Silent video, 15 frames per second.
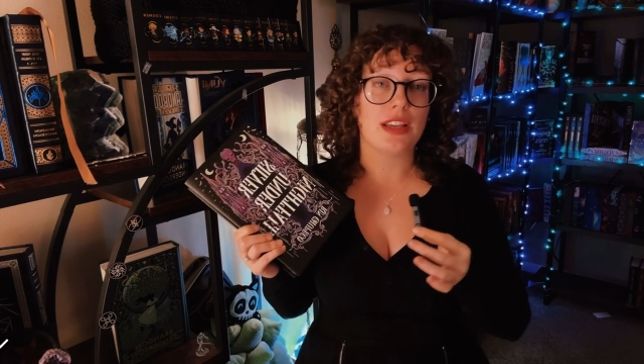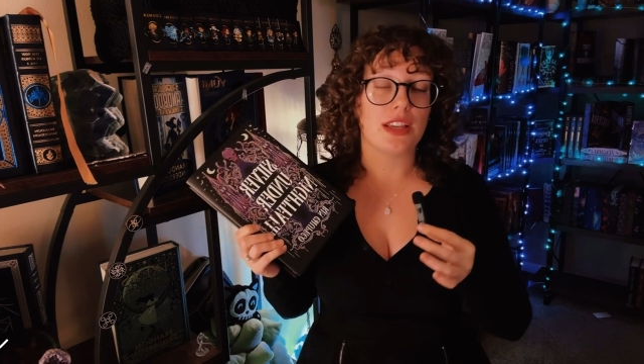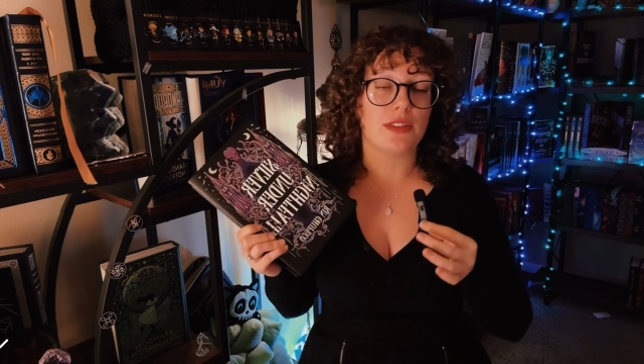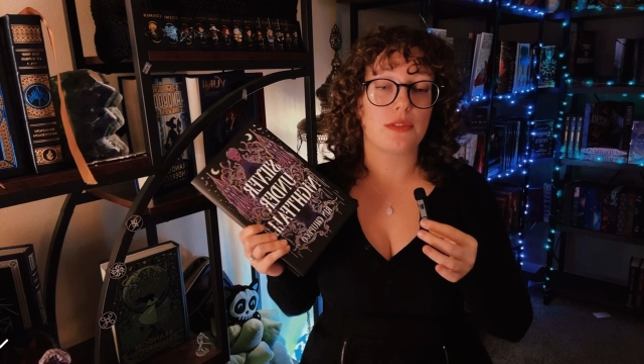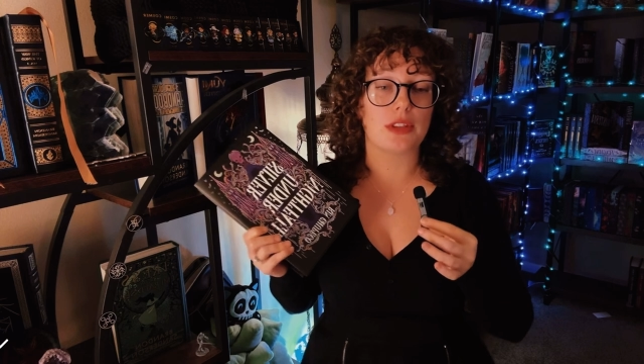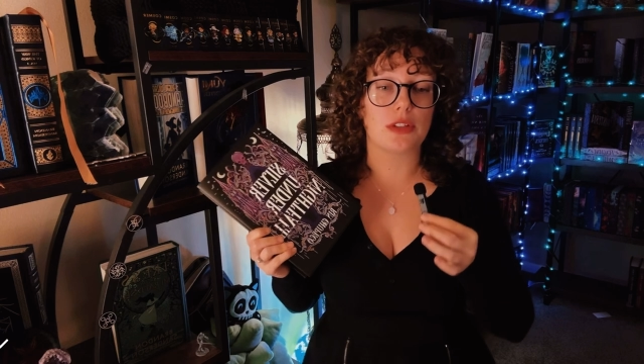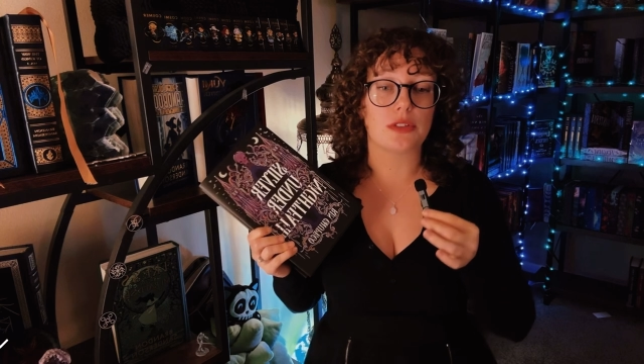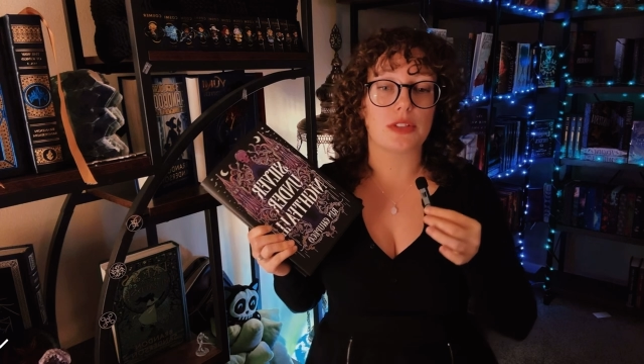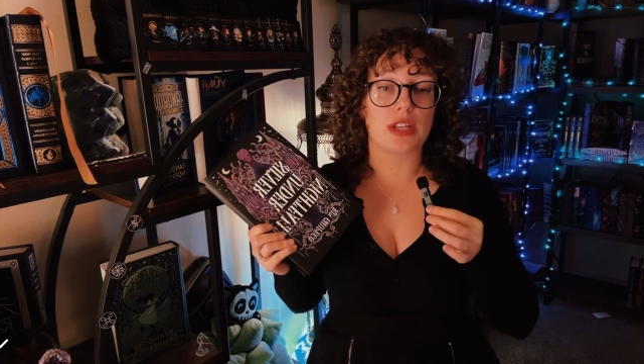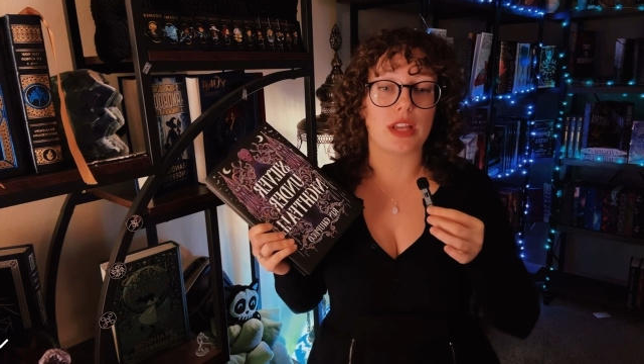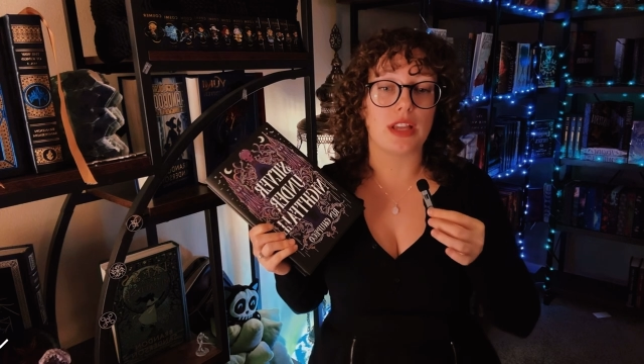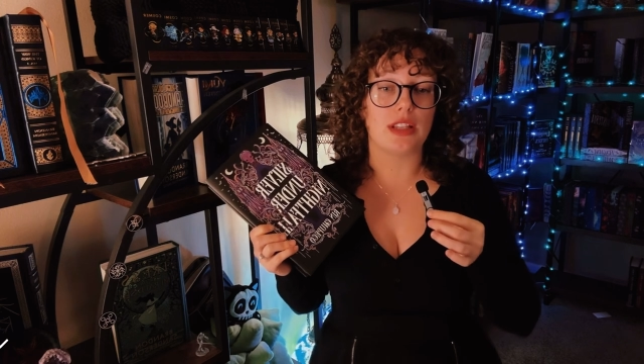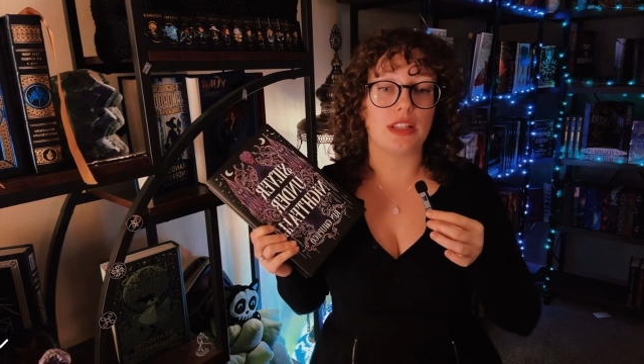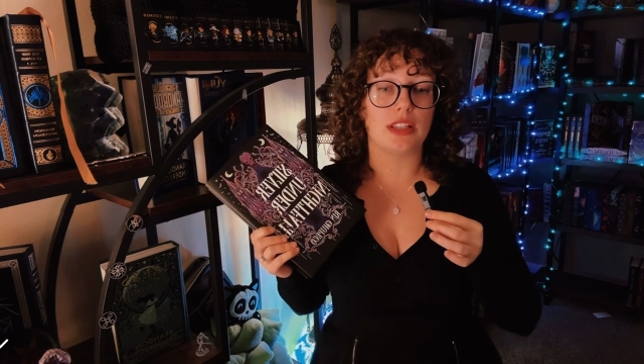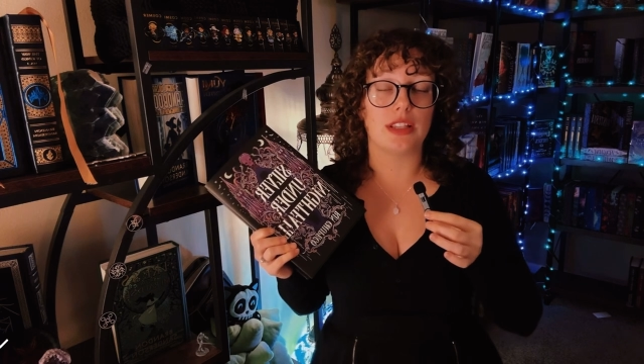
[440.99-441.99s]
if there's
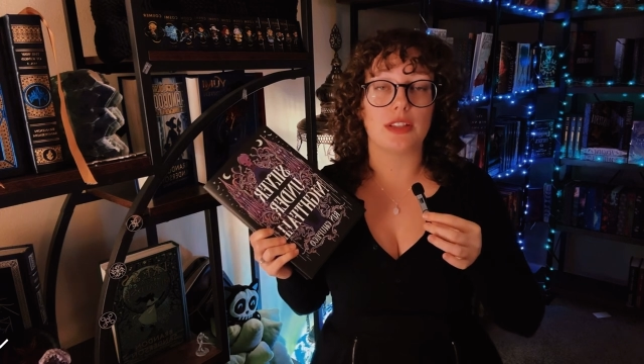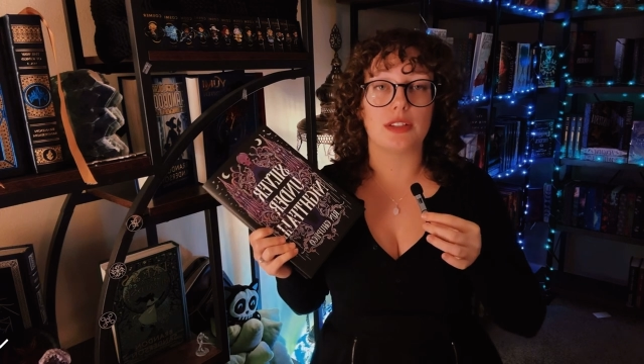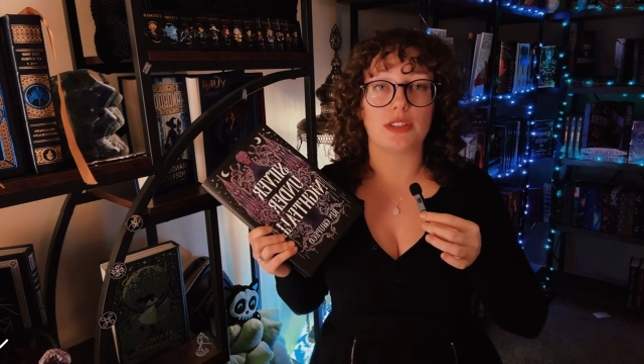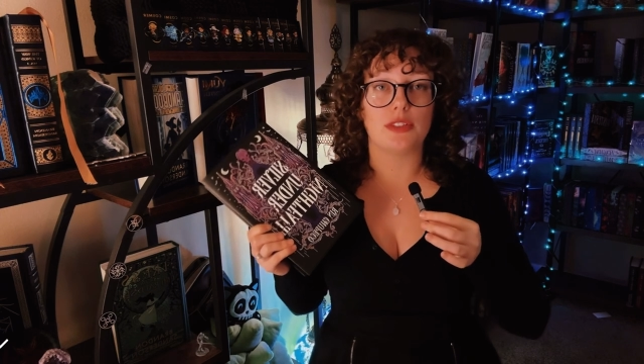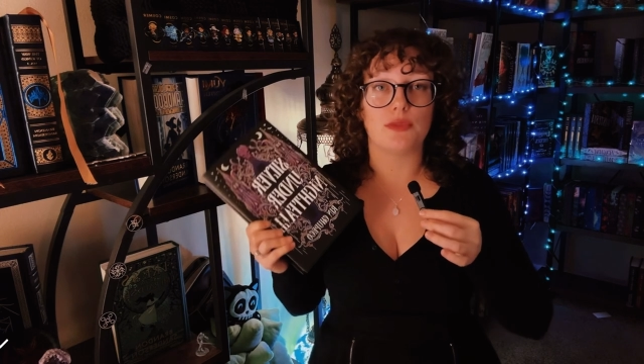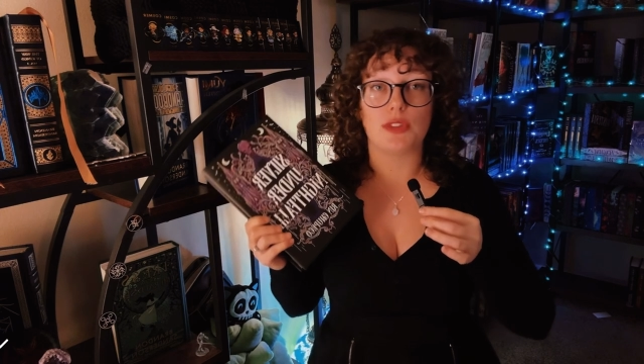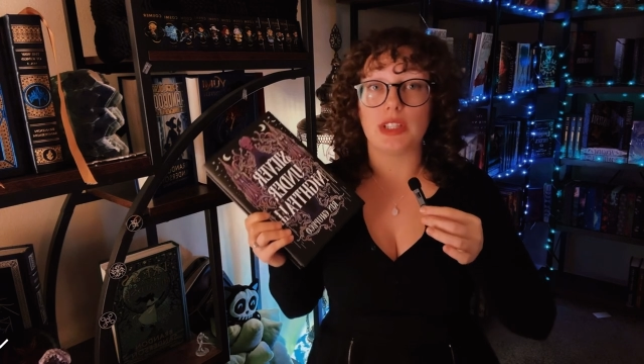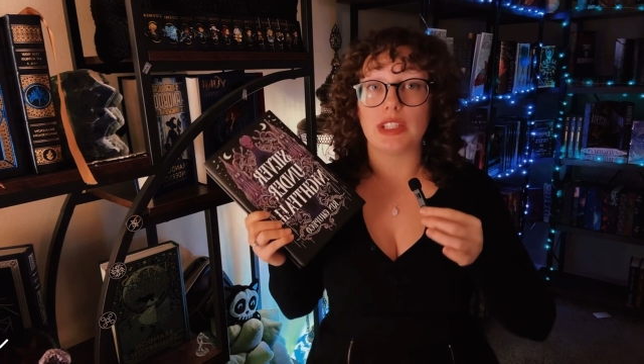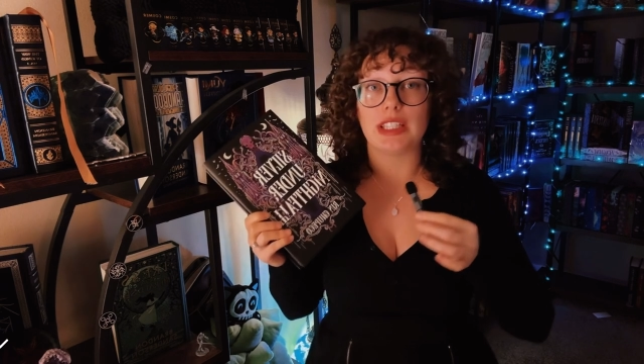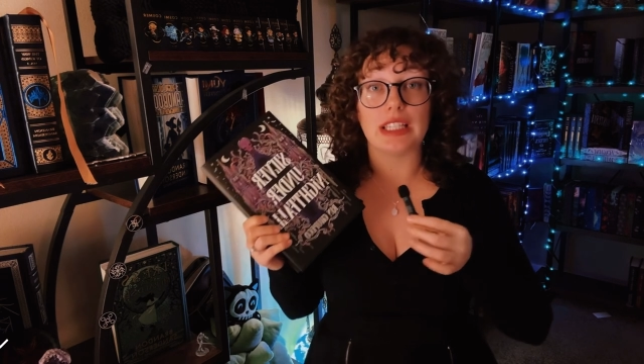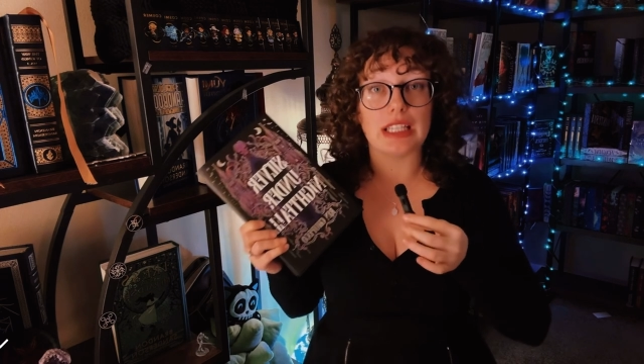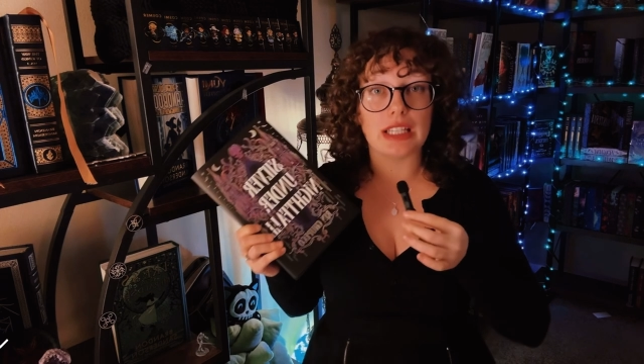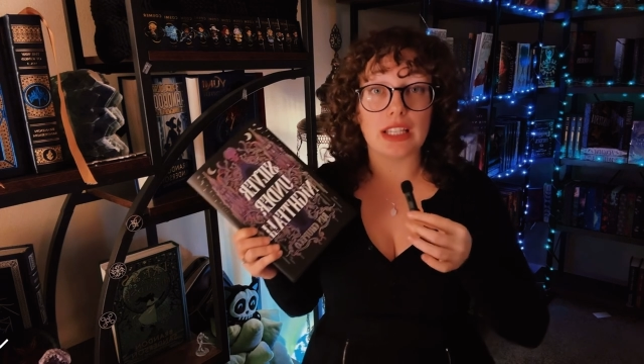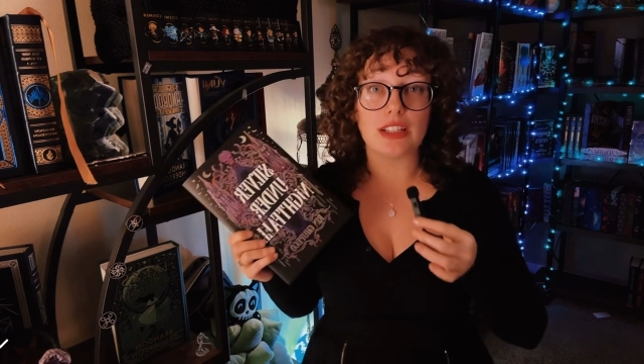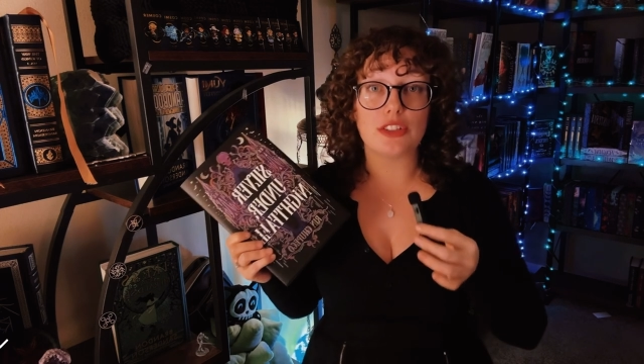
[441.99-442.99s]
any
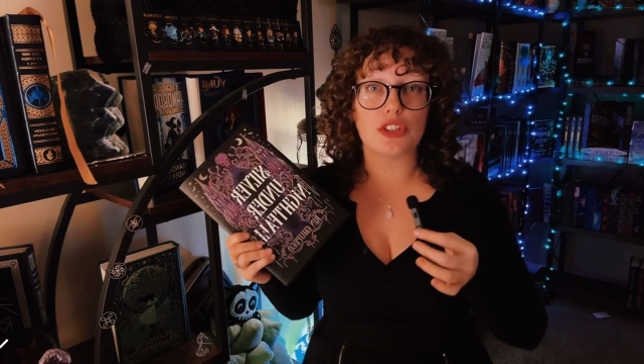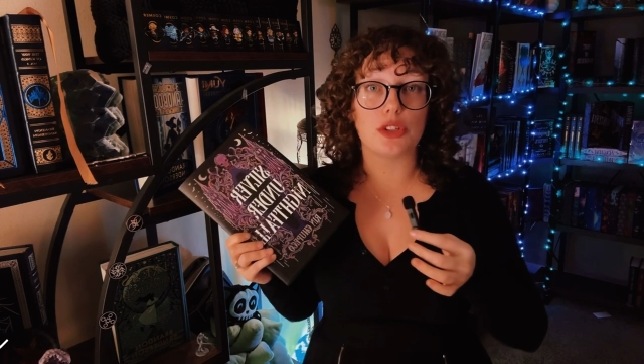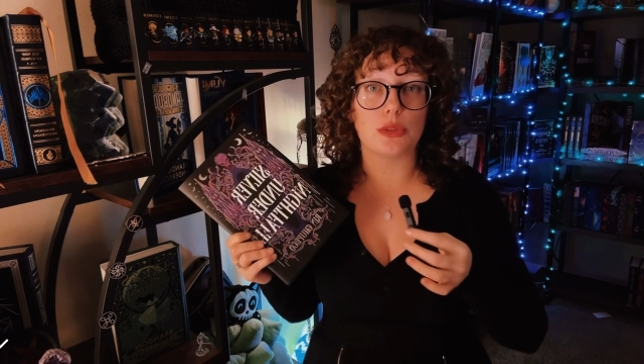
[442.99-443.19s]
validity